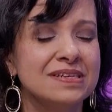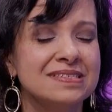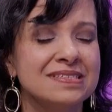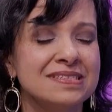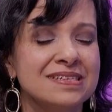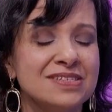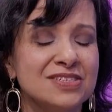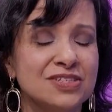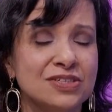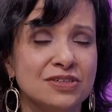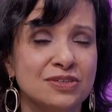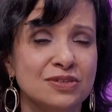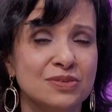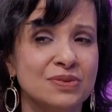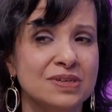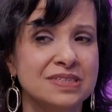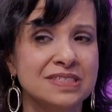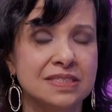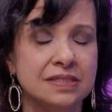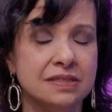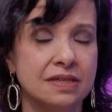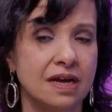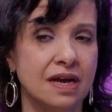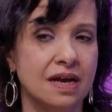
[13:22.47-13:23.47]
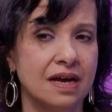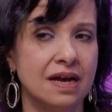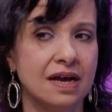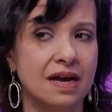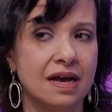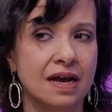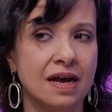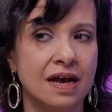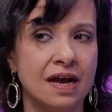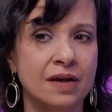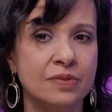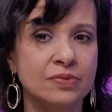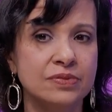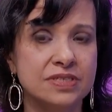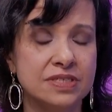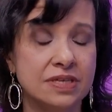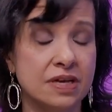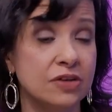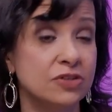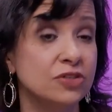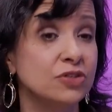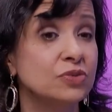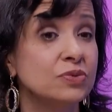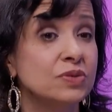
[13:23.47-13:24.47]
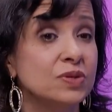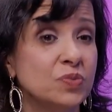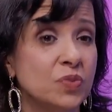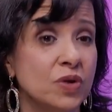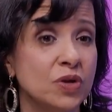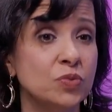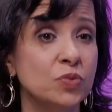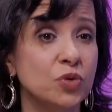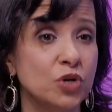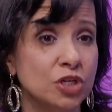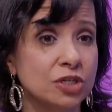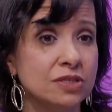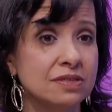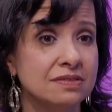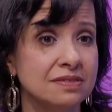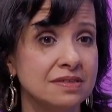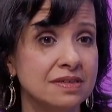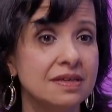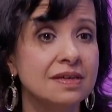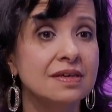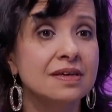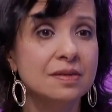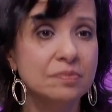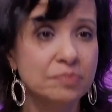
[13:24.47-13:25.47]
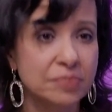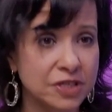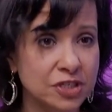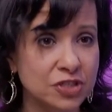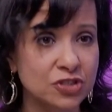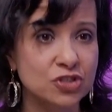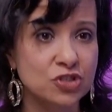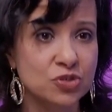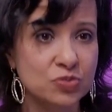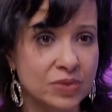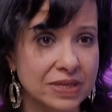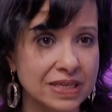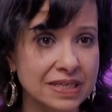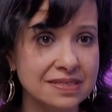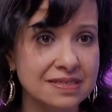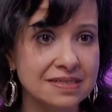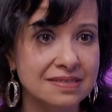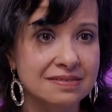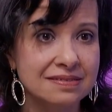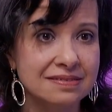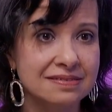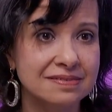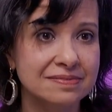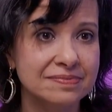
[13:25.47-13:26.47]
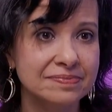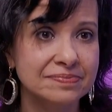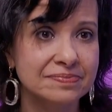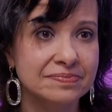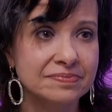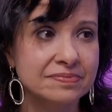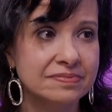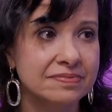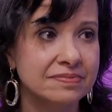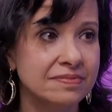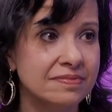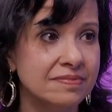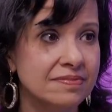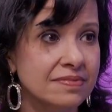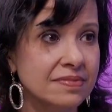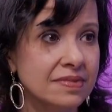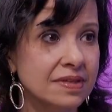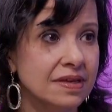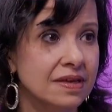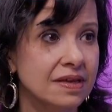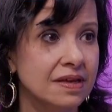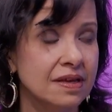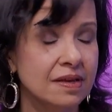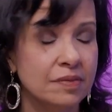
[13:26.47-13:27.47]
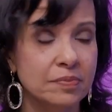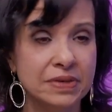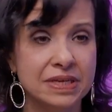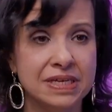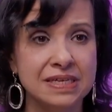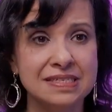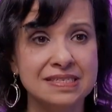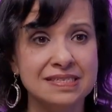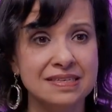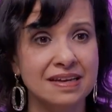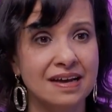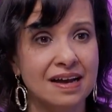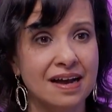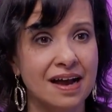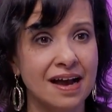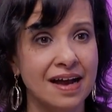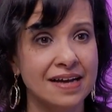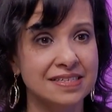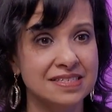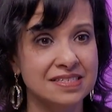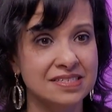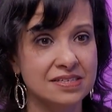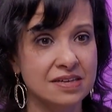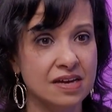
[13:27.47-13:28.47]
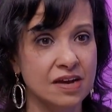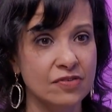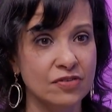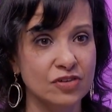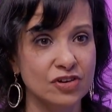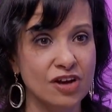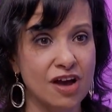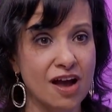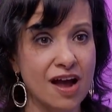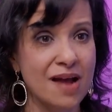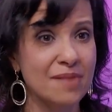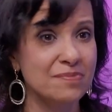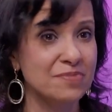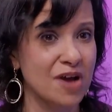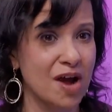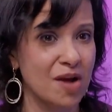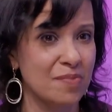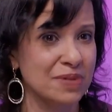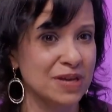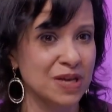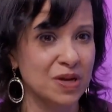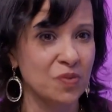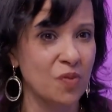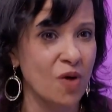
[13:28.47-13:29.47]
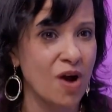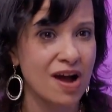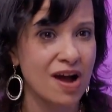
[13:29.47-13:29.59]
that's such a good question. I will tell you in one word, bittersweet. Because I discovered I'm not being